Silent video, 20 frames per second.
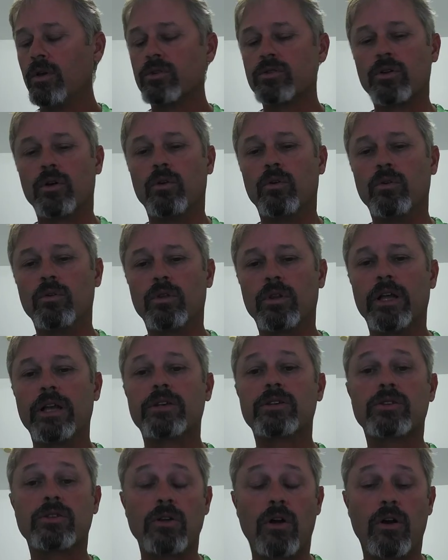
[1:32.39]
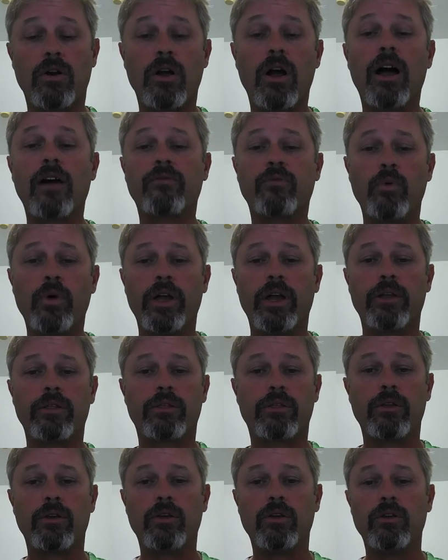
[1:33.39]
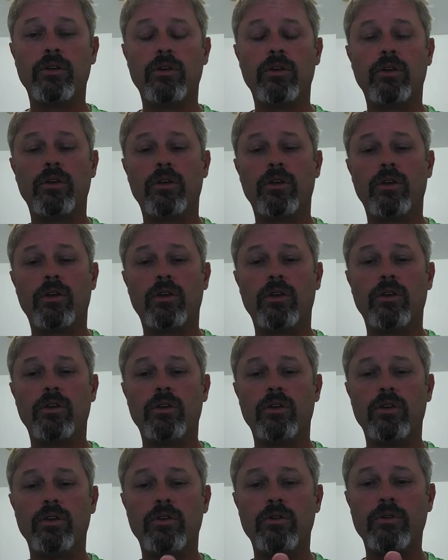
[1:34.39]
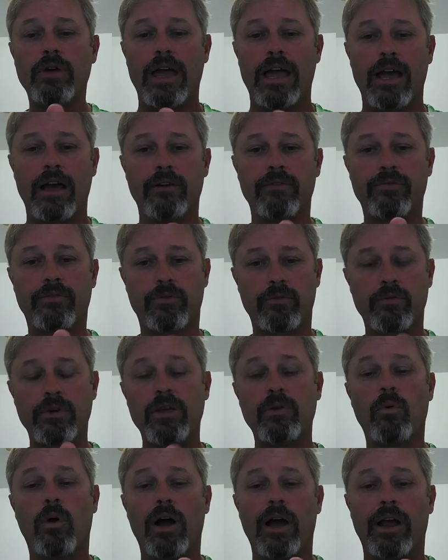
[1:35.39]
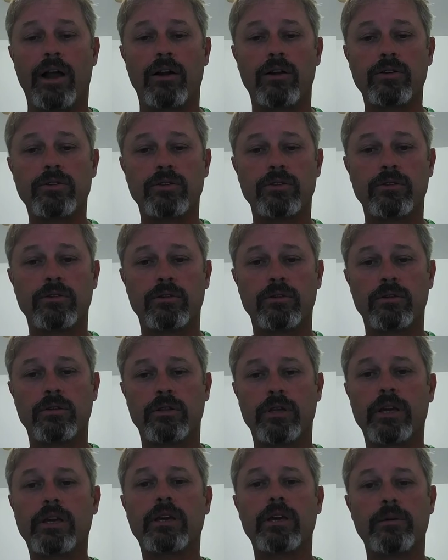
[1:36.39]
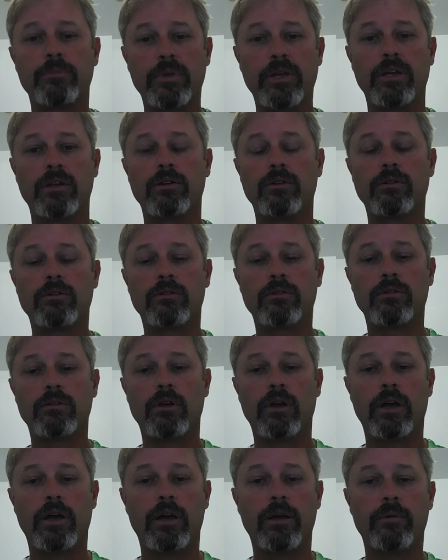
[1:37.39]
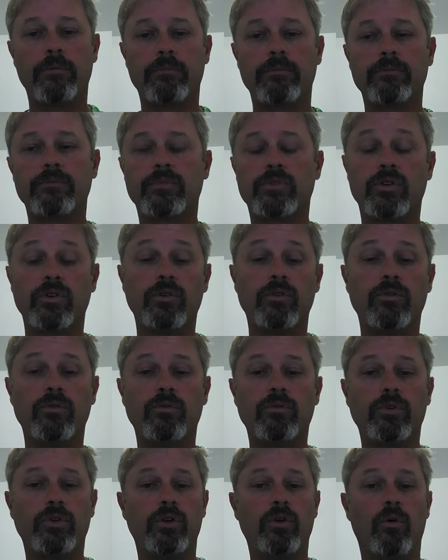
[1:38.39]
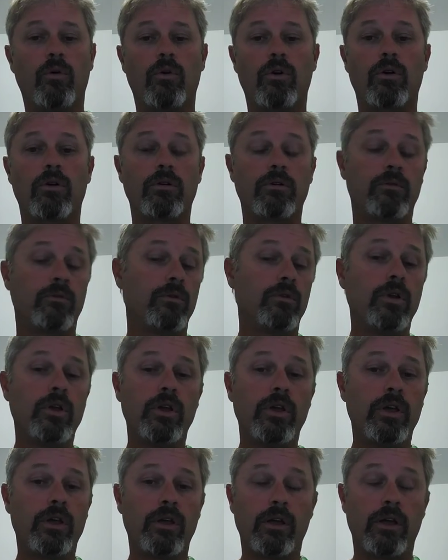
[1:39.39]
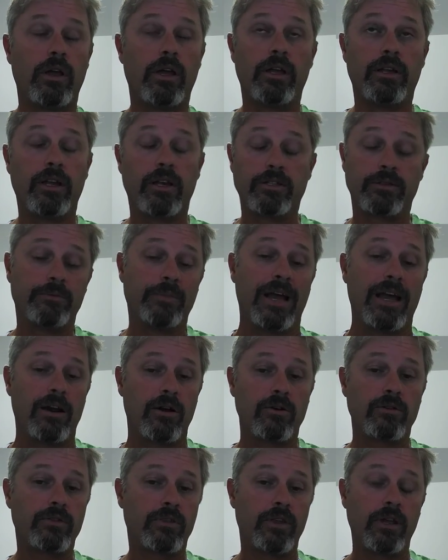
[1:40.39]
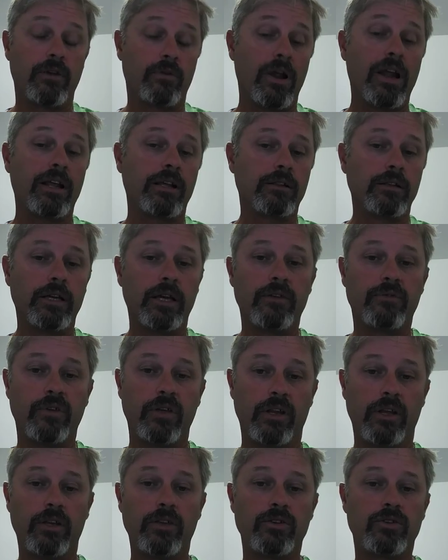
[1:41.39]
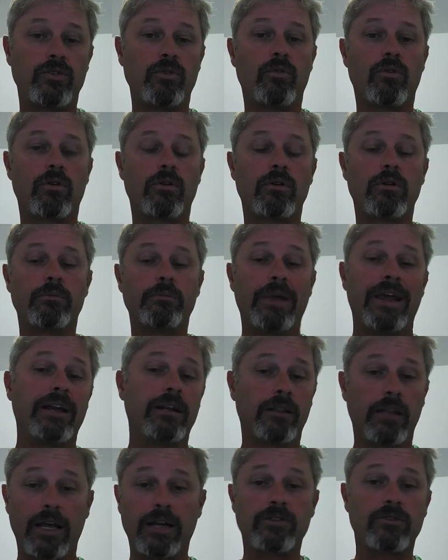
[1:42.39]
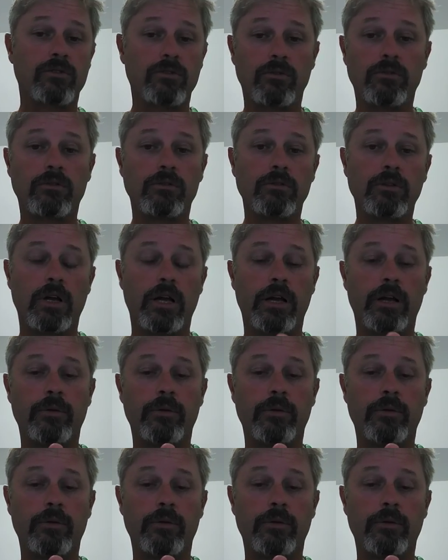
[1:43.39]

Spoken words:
So let's start off with, you have three wires that come in to your, it doesn't matter theoretically if it is your main electrical